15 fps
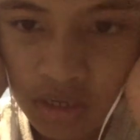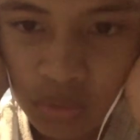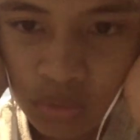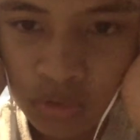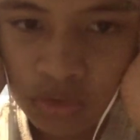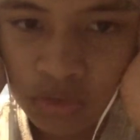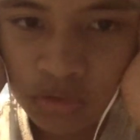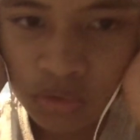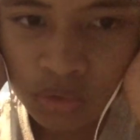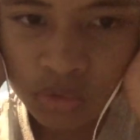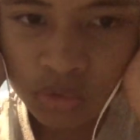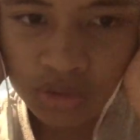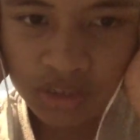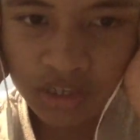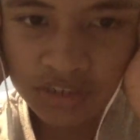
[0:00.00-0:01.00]
We used Google
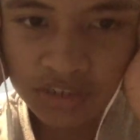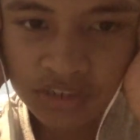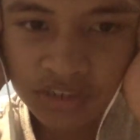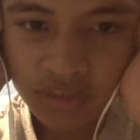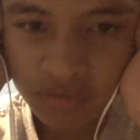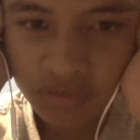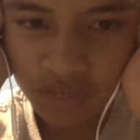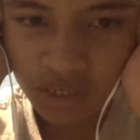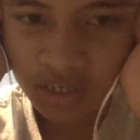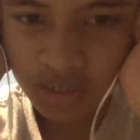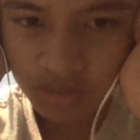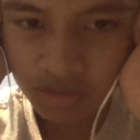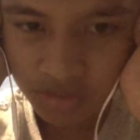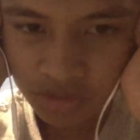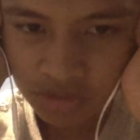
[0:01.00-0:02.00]
Slides instead of
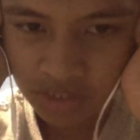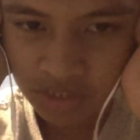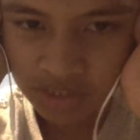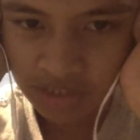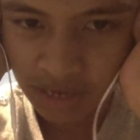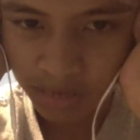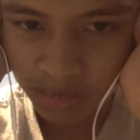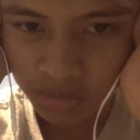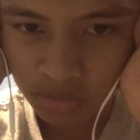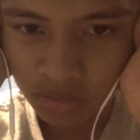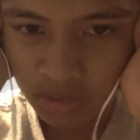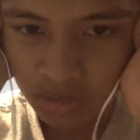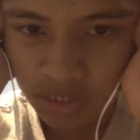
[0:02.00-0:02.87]
Keynote because that's Apple.